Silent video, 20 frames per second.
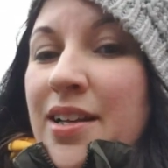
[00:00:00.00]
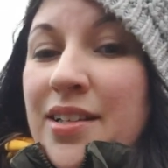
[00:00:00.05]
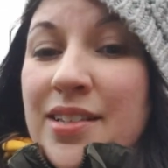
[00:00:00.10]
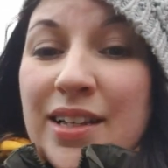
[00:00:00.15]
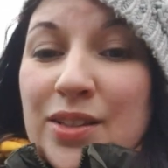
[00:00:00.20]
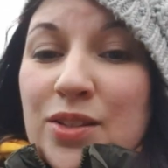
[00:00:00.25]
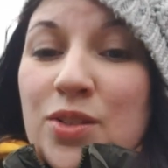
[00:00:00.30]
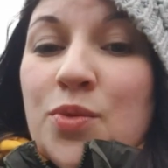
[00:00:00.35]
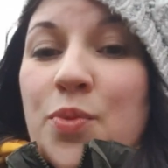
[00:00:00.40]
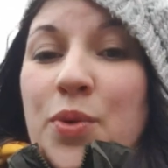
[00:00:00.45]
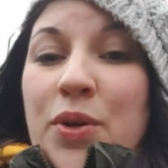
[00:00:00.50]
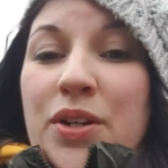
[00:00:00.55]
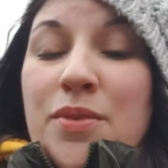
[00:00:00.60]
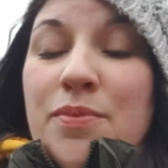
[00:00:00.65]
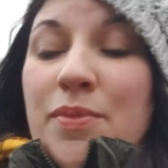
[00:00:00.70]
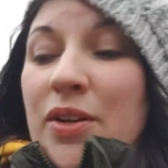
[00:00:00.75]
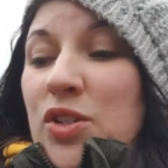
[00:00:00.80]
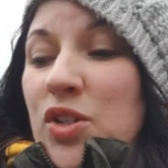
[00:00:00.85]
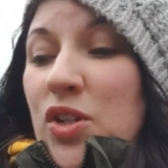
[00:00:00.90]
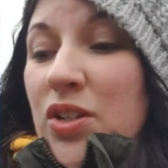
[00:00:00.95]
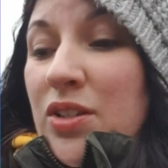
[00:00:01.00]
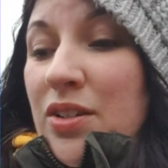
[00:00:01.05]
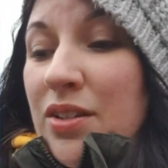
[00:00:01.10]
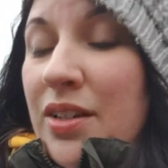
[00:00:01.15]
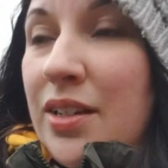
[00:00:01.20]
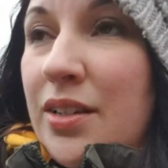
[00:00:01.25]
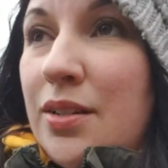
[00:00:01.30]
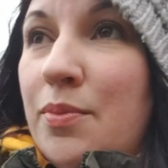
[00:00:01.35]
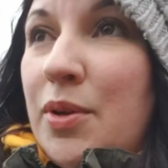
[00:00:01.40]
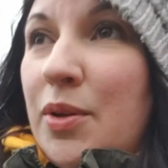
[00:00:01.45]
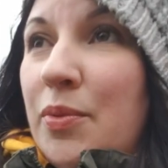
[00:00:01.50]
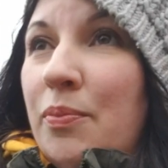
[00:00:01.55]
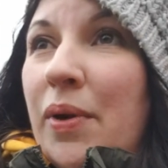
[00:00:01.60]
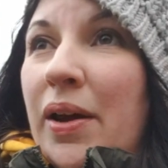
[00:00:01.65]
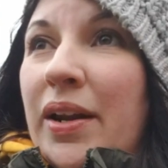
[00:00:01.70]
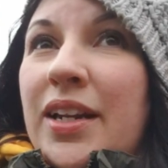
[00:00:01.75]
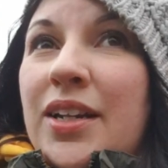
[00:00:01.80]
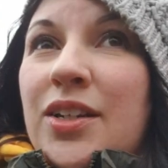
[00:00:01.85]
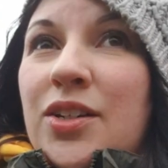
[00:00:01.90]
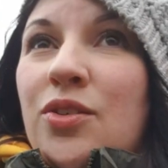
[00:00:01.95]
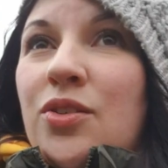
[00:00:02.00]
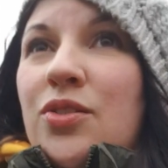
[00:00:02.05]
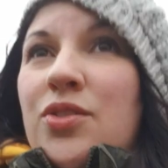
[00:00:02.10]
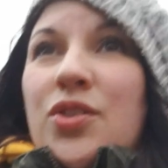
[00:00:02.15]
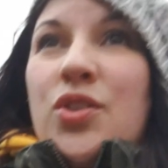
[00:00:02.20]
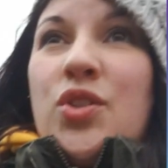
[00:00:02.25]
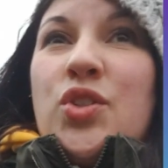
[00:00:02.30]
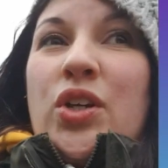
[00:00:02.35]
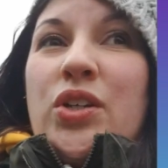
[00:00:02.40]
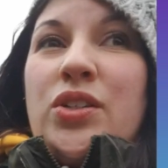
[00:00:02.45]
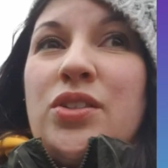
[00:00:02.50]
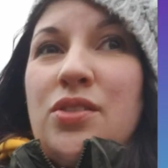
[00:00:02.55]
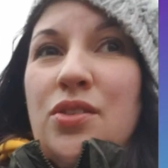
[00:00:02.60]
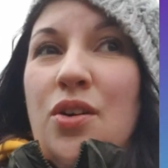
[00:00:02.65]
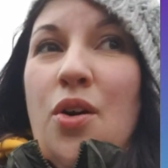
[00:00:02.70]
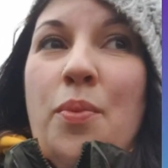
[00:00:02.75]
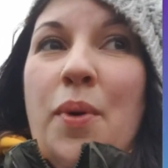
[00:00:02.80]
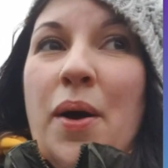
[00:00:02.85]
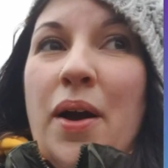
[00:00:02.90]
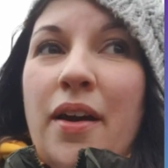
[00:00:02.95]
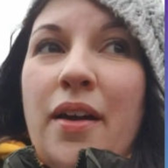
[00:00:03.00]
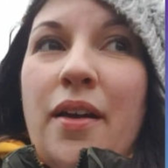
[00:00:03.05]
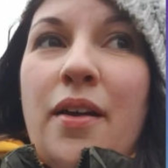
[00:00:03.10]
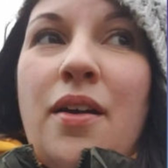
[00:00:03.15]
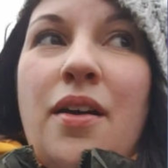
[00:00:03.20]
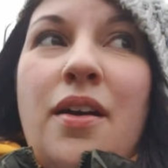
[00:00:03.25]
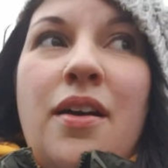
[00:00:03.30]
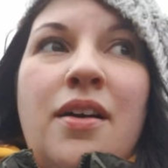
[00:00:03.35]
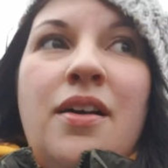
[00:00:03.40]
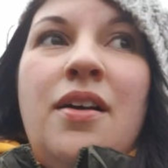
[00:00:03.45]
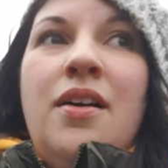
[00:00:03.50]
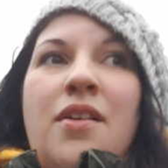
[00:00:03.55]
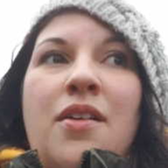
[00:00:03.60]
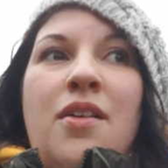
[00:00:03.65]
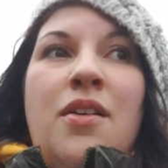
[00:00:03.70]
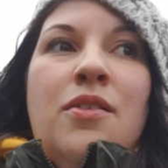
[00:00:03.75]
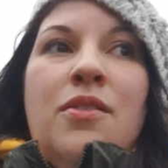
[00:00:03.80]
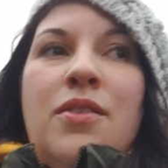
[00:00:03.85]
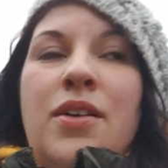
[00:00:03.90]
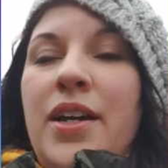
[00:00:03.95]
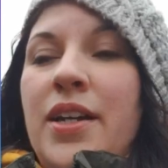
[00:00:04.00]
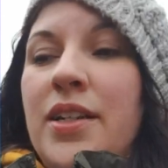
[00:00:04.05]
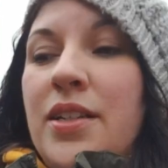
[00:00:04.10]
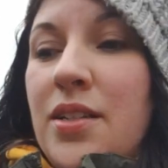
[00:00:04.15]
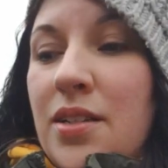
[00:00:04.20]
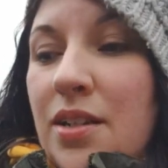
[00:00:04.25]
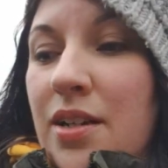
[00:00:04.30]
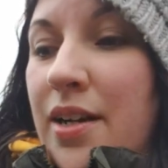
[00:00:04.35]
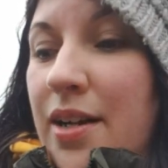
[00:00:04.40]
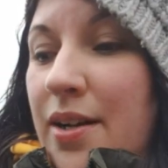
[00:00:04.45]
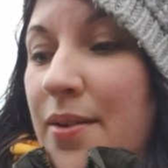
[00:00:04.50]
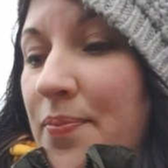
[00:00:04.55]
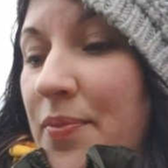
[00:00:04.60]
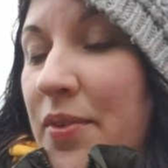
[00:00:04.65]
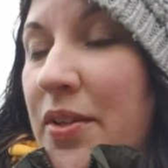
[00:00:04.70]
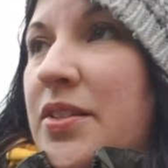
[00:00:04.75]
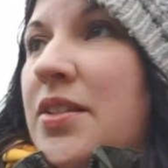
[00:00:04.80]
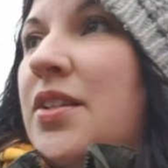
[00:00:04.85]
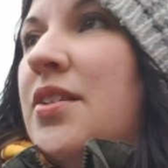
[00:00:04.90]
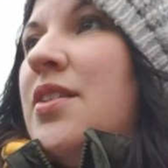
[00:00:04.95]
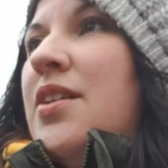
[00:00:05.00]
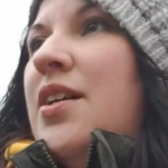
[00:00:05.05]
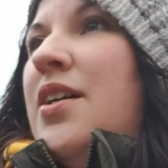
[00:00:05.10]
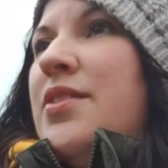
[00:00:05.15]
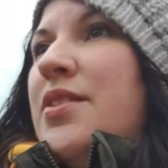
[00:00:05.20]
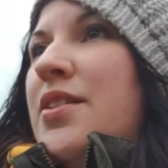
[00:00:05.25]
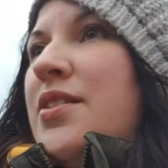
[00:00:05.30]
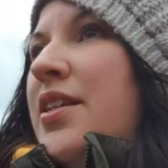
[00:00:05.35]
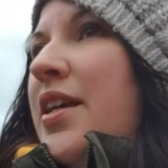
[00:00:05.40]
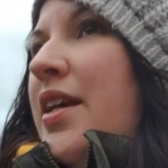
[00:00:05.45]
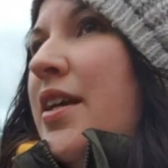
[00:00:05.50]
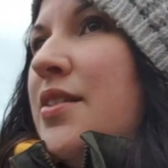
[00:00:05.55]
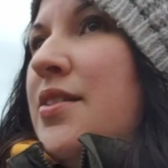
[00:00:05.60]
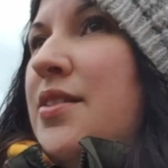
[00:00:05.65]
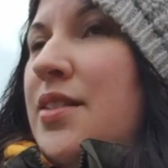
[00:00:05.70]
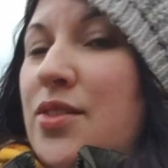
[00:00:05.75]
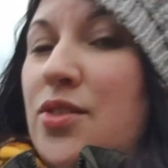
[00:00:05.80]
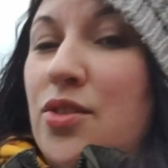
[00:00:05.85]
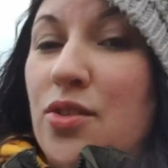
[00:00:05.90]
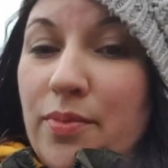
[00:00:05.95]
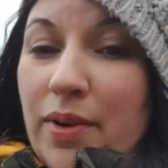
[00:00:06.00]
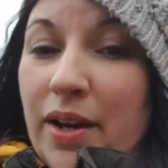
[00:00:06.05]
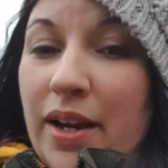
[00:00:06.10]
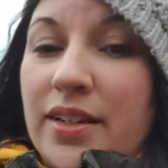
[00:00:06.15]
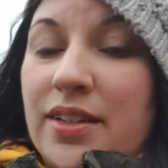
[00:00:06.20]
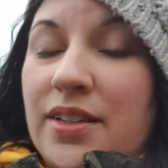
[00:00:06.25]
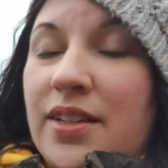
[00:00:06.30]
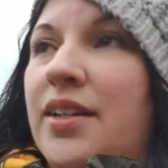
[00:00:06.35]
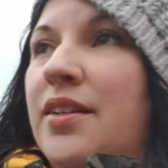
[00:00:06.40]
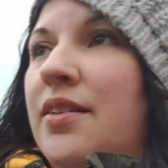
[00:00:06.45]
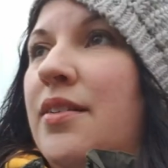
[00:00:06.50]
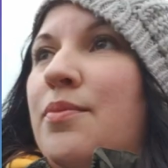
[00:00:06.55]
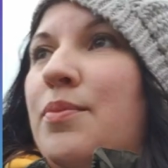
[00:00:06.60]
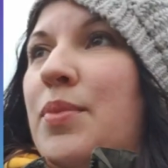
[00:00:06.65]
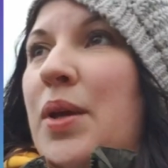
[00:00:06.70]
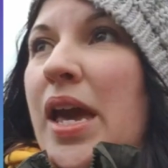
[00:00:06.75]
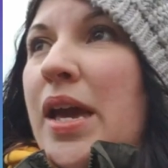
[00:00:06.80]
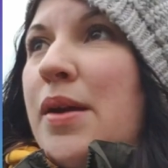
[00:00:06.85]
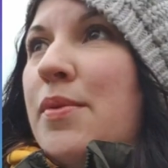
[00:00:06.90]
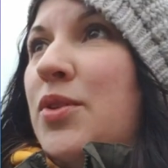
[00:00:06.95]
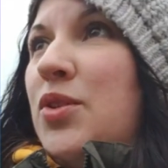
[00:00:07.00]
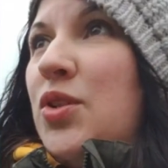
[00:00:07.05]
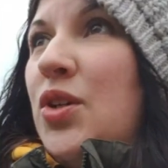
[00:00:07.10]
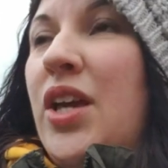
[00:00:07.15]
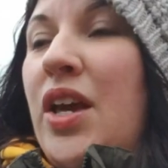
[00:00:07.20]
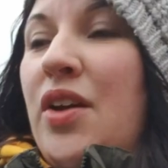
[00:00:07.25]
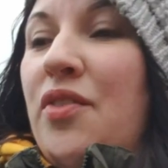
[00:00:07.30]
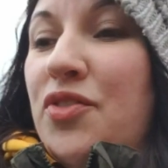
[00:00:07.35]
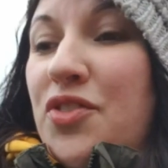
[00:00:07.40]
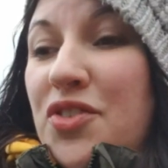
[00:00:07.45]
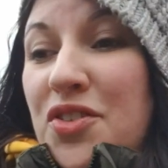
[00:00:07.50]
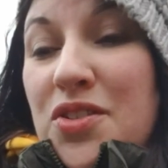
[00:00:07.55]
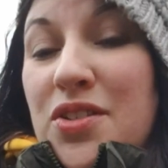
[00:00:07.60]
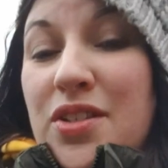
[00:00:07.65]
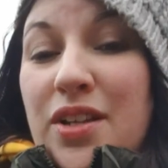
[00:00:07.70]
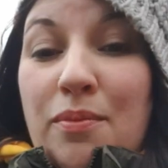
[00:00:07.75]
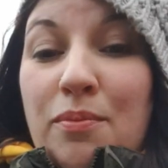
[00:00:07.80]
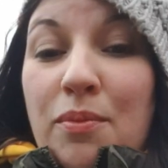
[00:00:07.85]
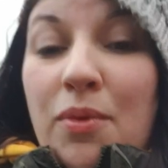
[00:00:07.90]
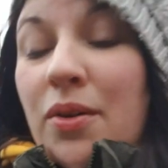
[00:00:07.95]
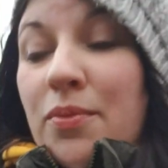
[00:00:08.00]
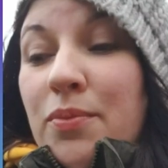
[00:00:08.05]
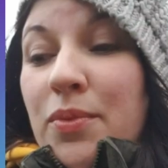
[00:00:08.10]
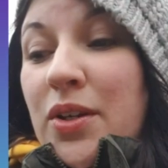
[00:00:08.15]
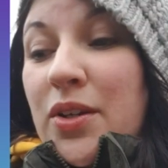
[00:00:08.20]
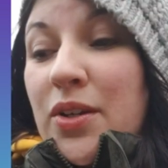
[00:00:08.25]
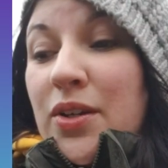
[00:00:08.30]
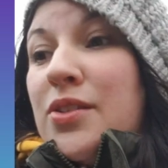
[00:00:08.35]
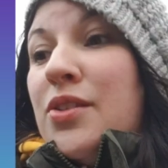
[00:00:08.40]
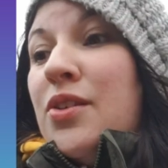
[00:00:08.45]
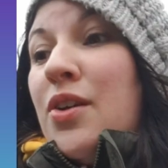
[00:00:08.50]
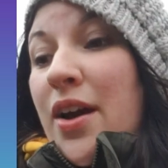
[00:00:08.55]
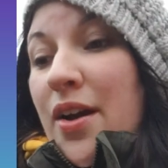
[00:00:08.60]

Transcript: That's pretty much it. You need a bit of money to just go by, right? And these are the things that you might be able to gift to someone, because you